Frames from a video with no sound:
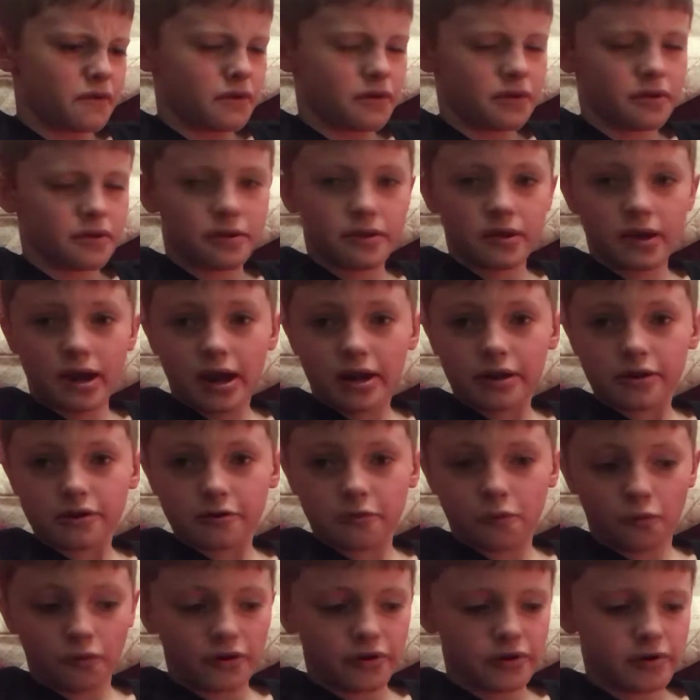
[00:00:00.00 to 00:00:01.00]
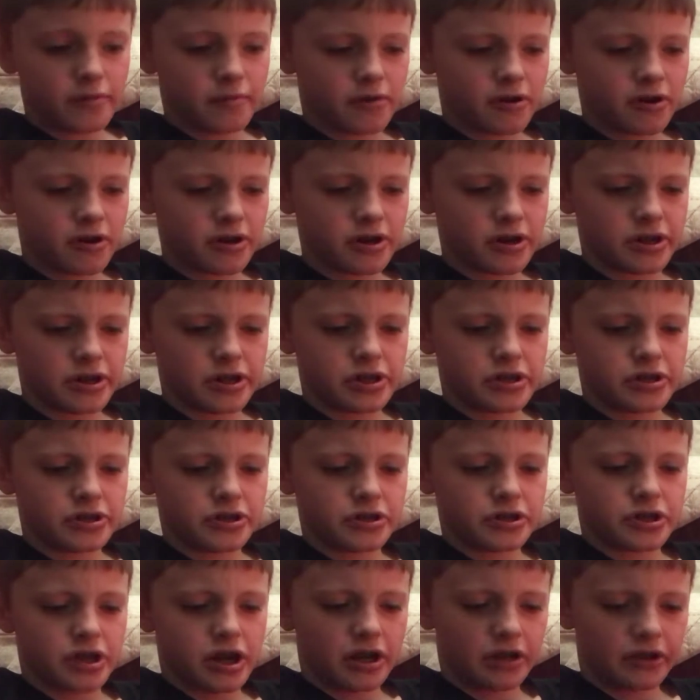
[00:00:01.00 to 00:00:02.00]
That wheelie bar is
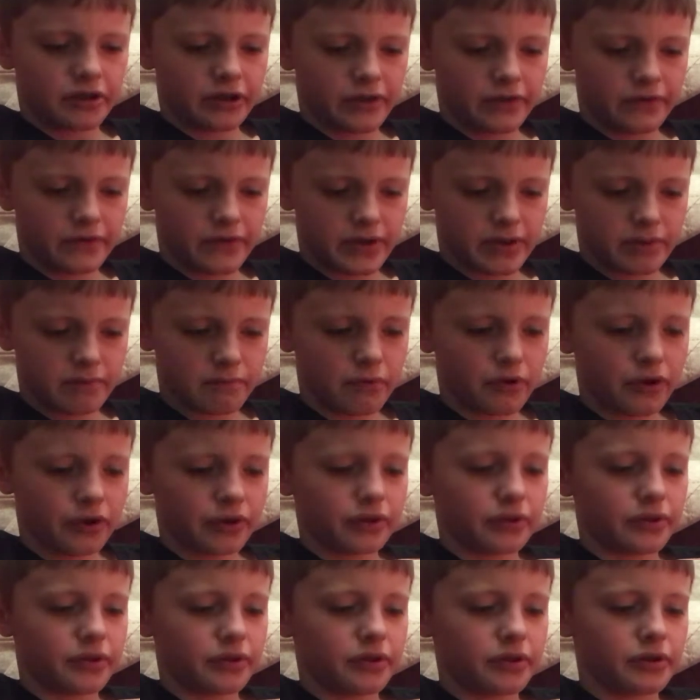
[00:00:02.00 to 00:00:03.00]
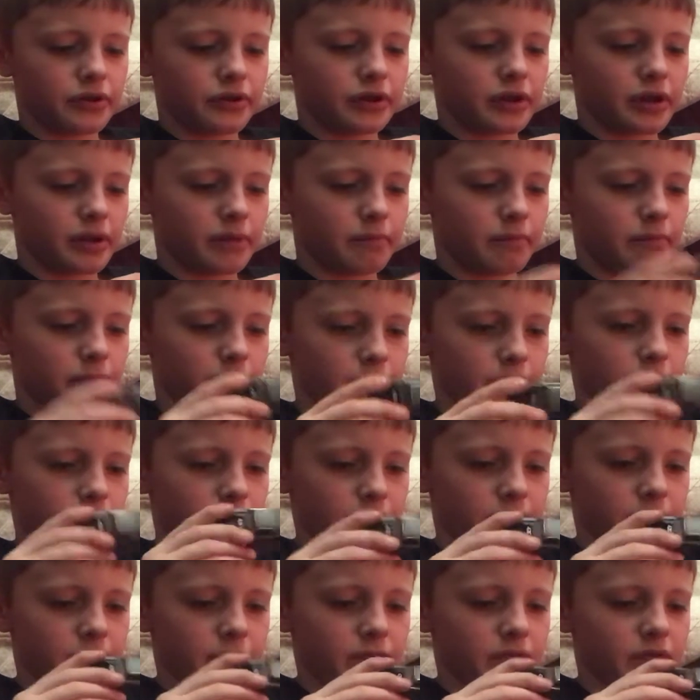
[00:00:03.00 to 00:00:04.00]
not leaving, but there's a
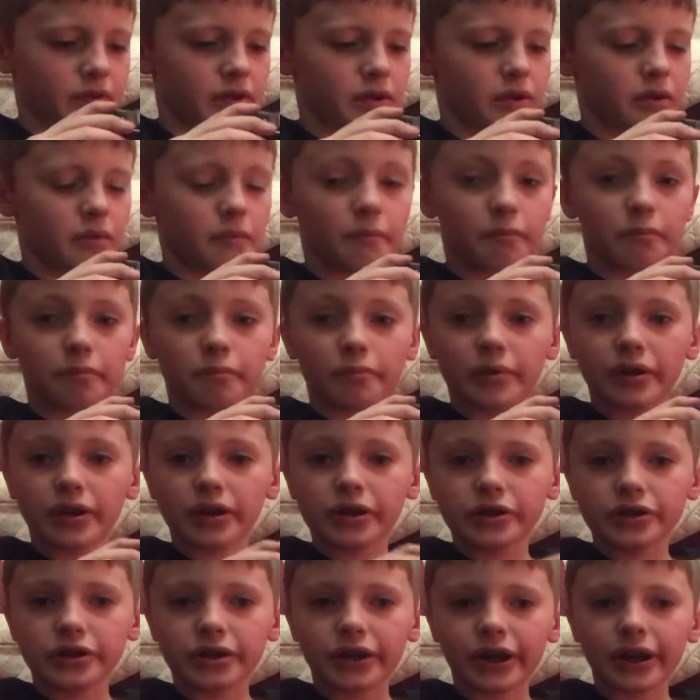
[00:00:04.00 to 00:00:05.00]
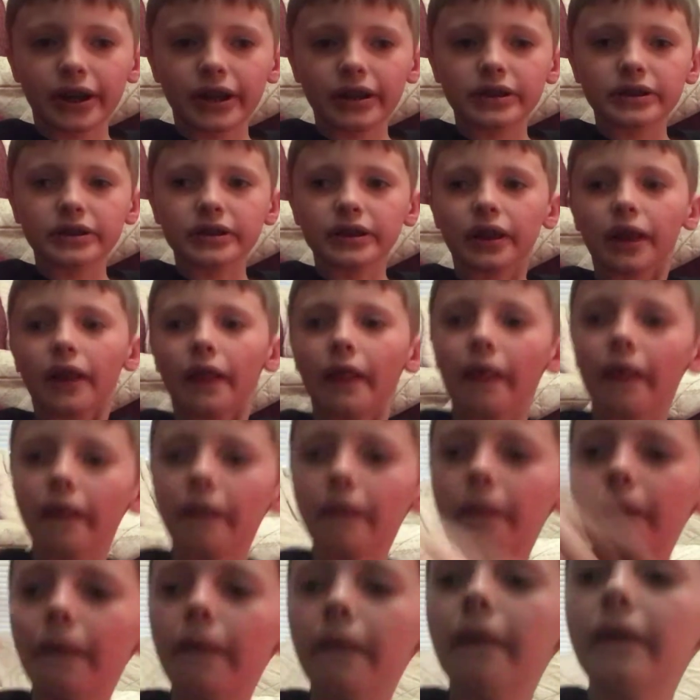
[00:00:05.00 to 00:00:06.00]
big chance
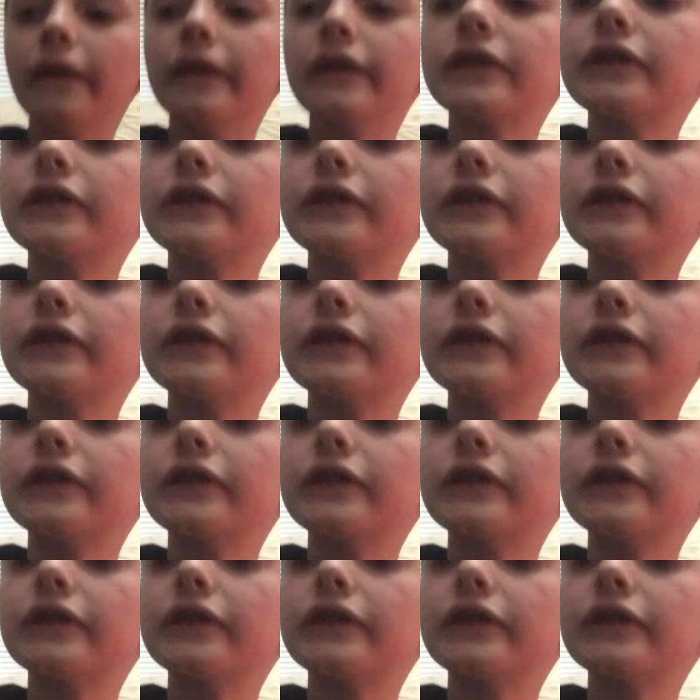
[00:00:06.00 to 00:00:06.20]
this